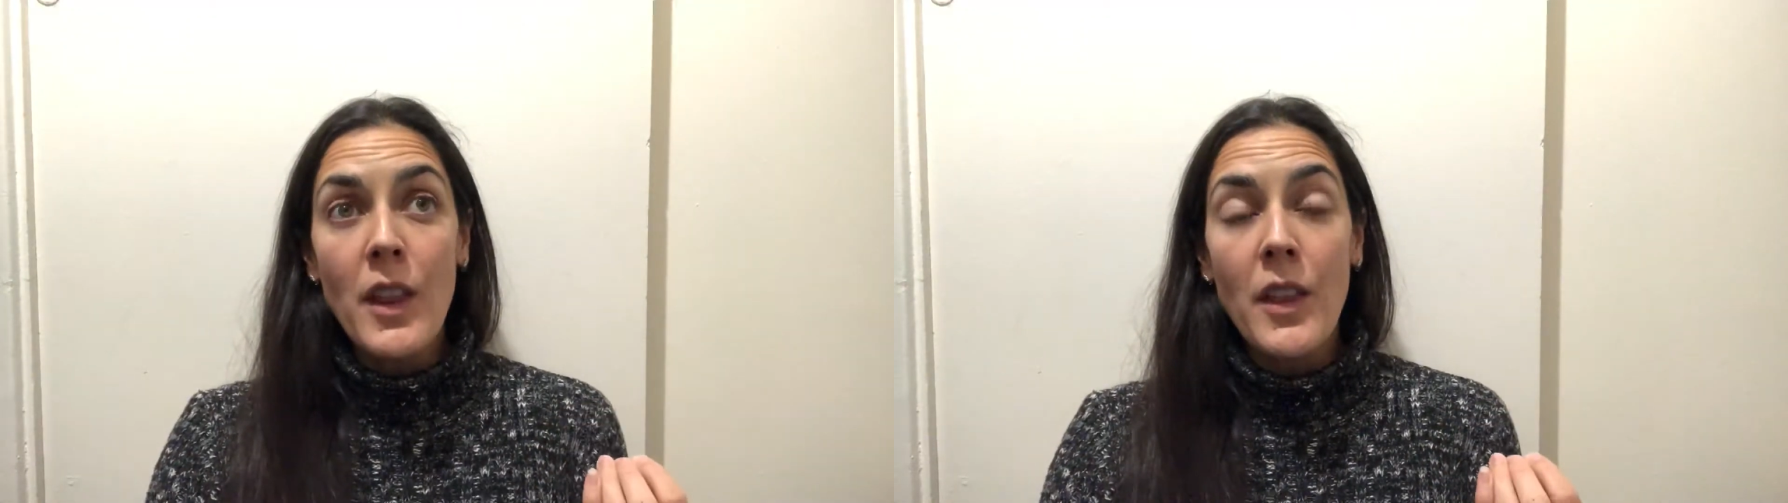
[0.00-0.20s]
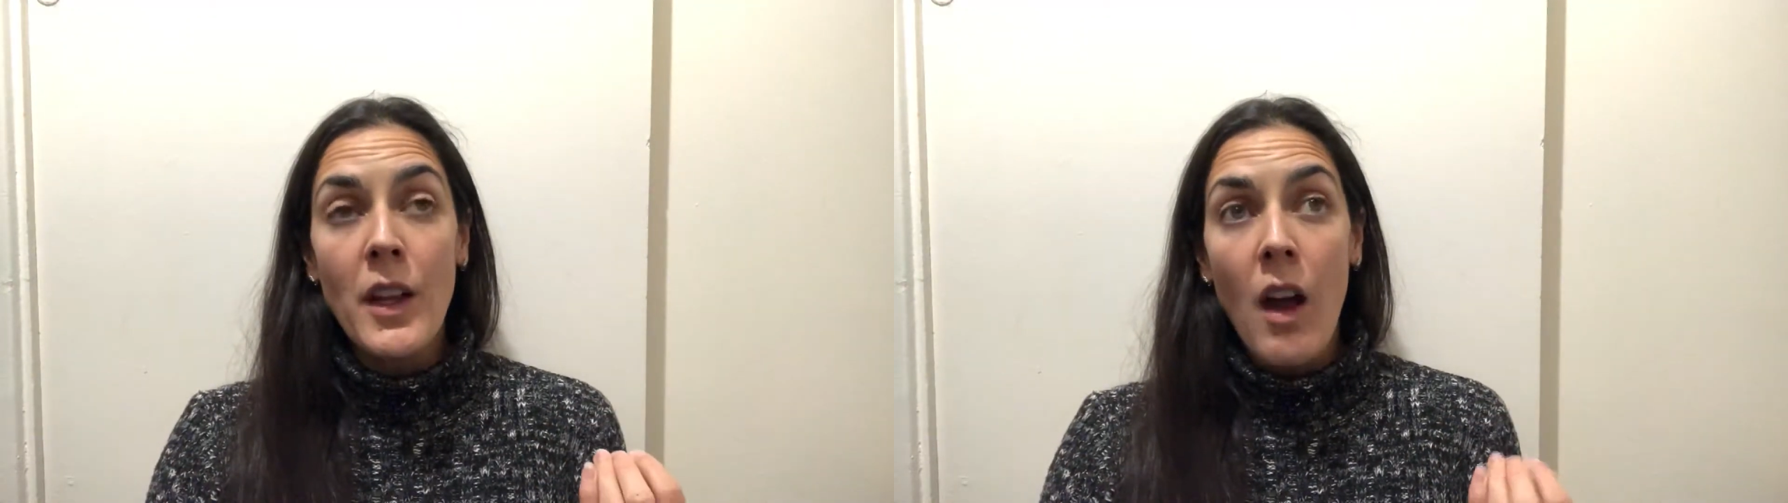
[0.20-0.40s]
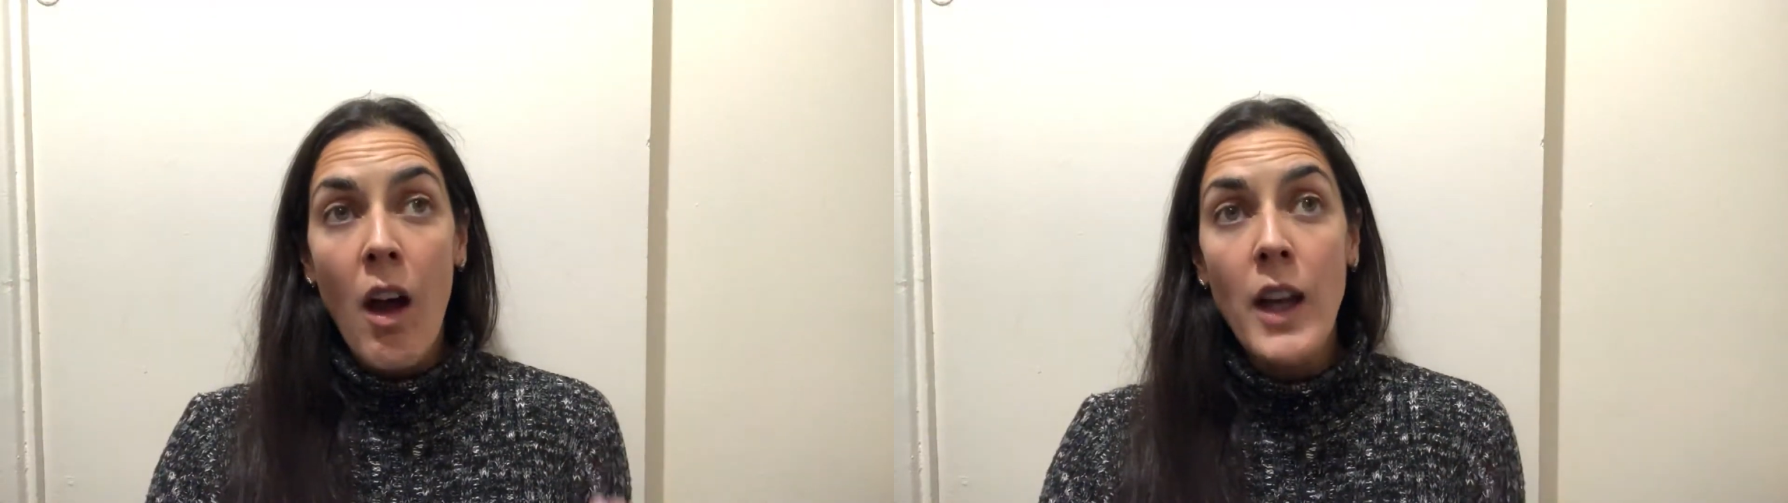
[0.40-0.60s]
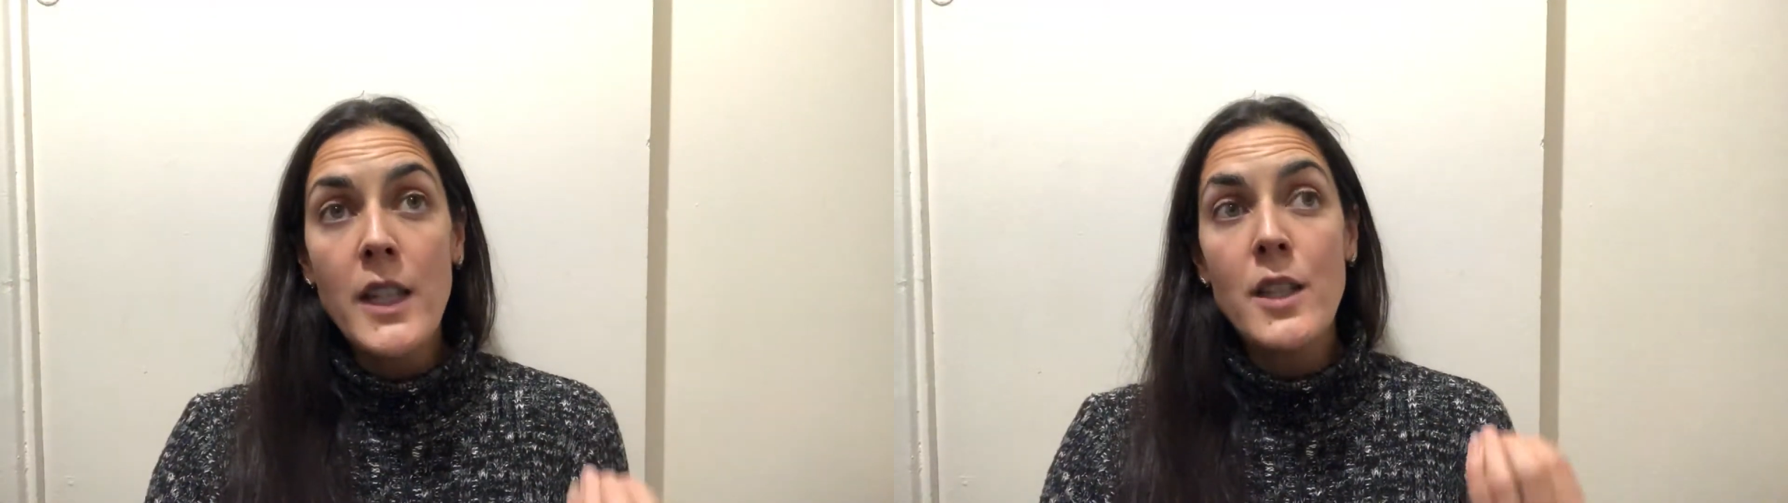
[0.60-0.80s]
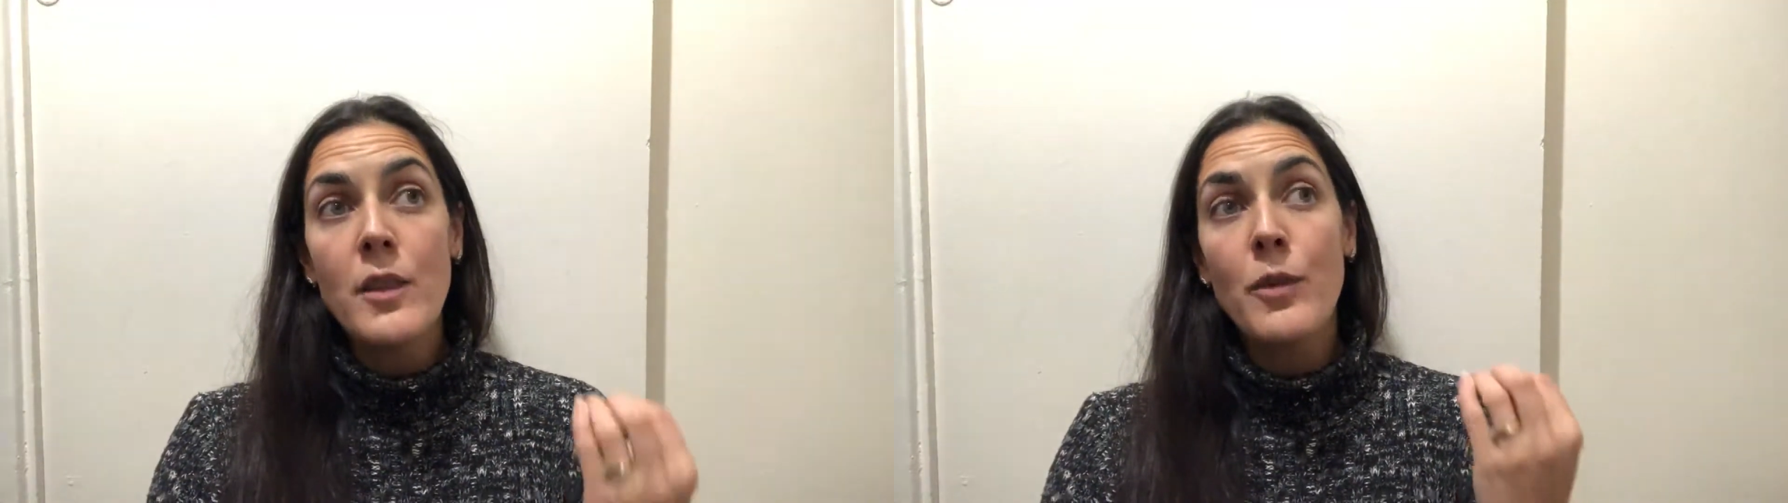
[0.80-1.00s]
the
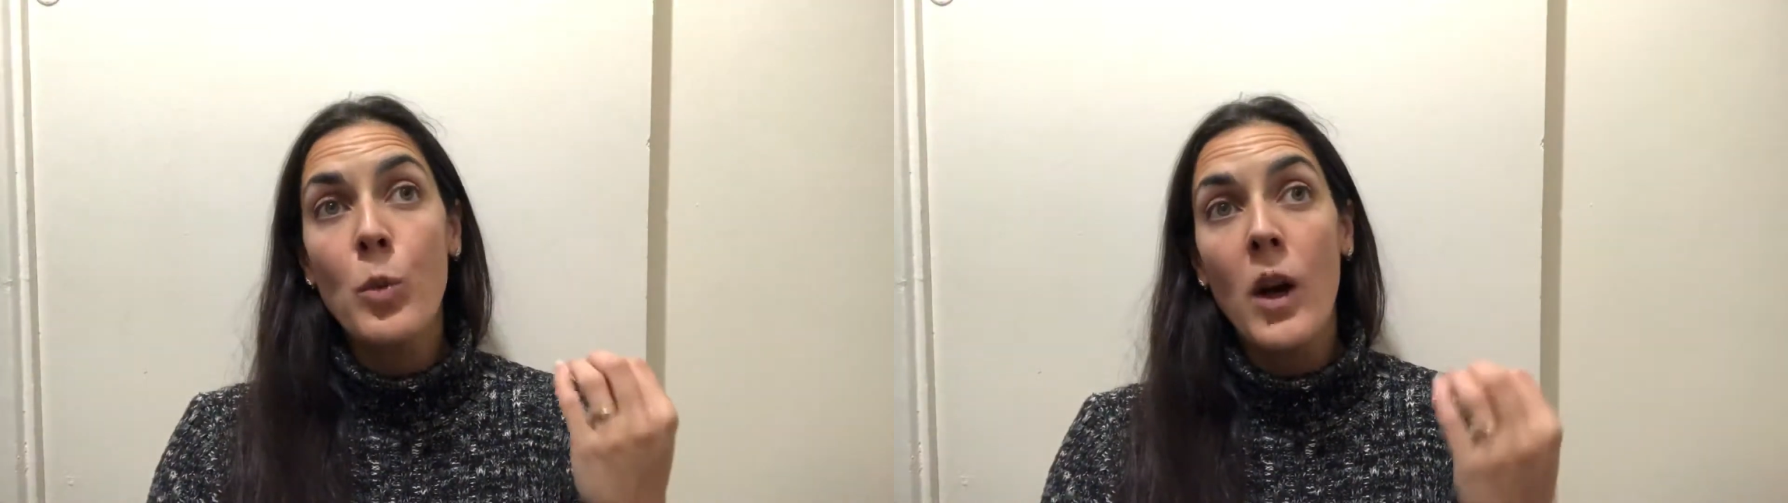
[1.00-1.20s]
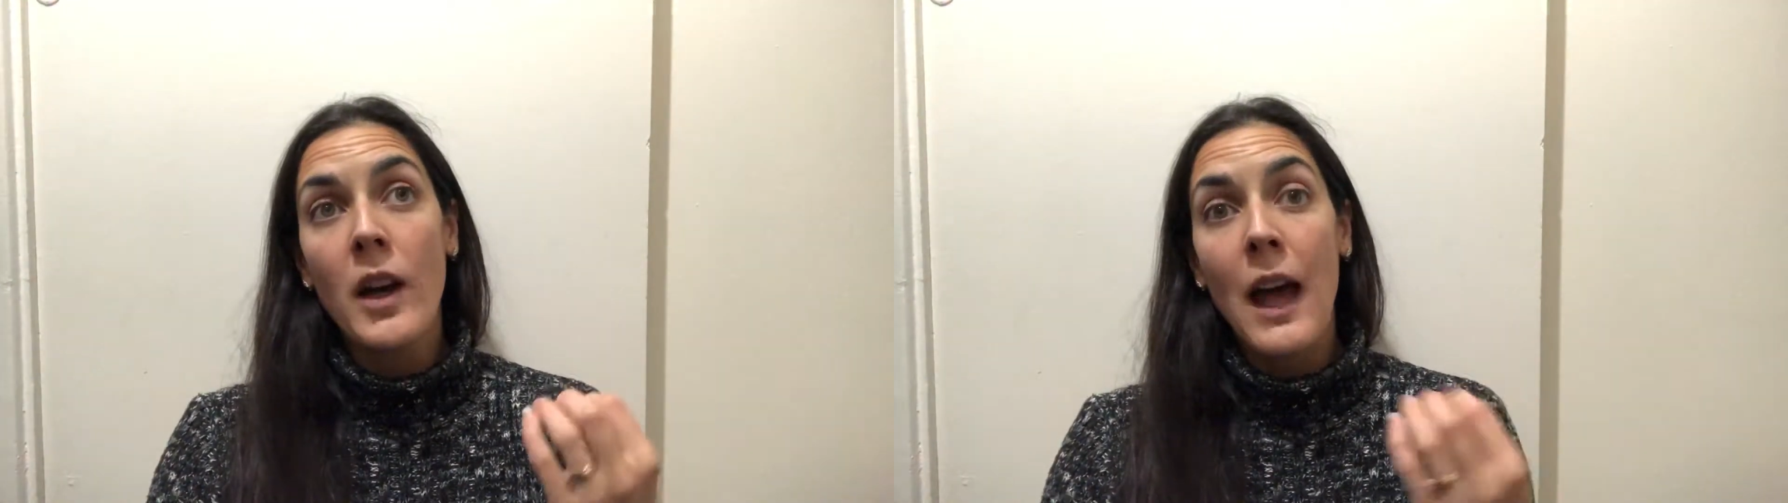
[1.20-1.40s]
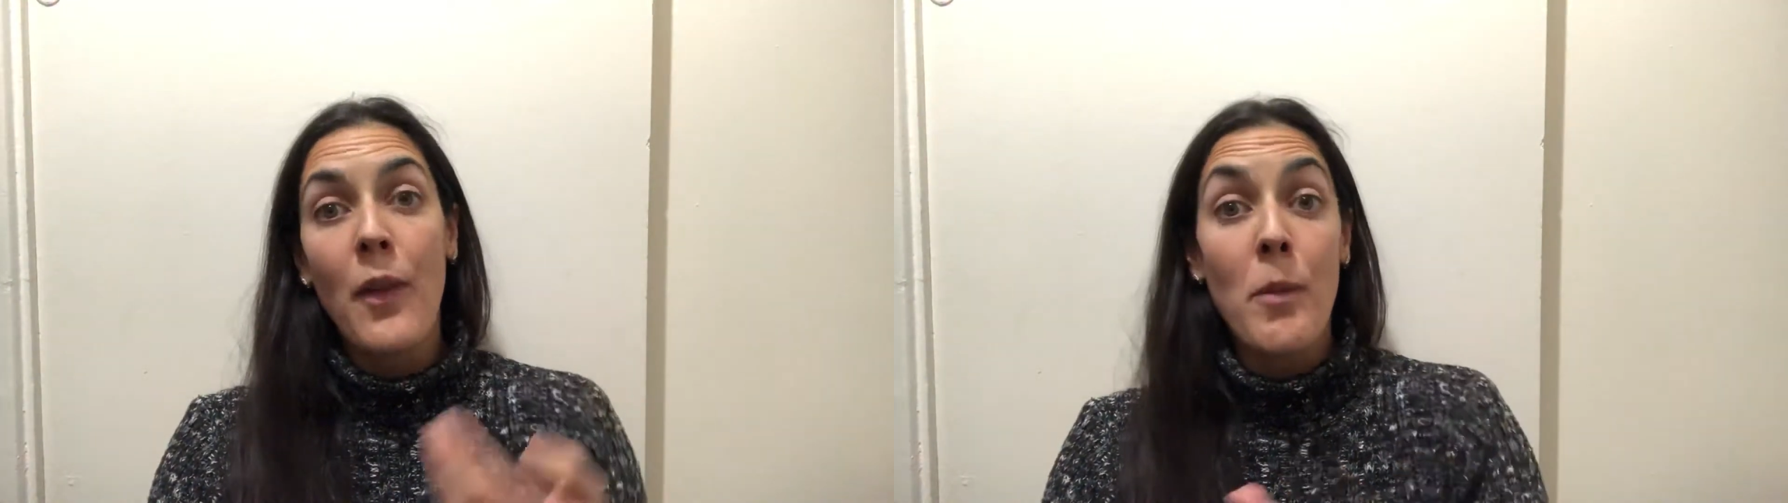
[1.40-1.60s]
kind of workout